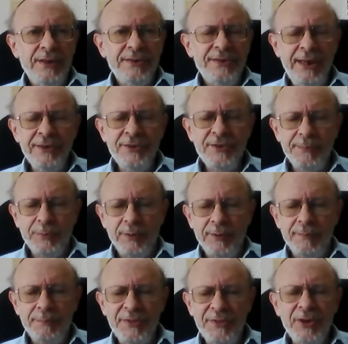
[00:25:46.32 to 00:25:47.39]
Sensible.
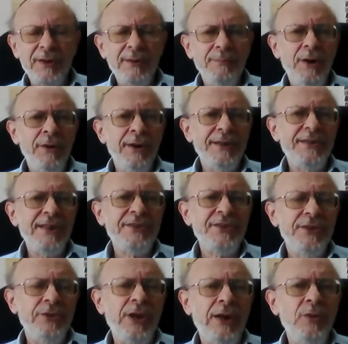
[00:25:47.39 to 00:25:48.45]
But the Gemara
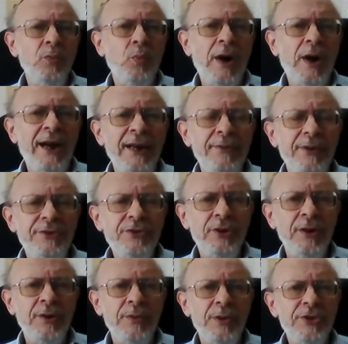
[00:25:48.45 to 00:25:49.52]
doesn't know why the
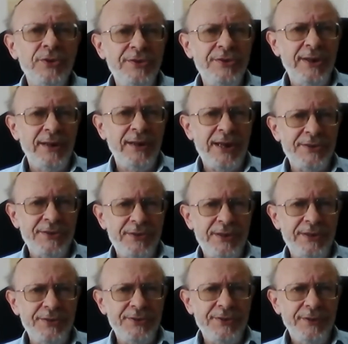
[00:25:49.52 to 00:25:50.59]
Torah should tell us
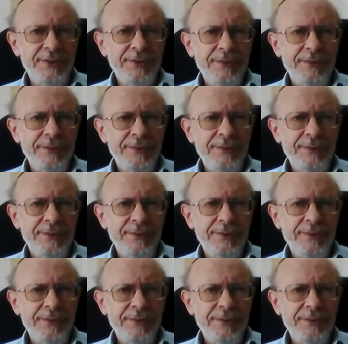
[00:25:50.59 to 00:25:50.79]
this.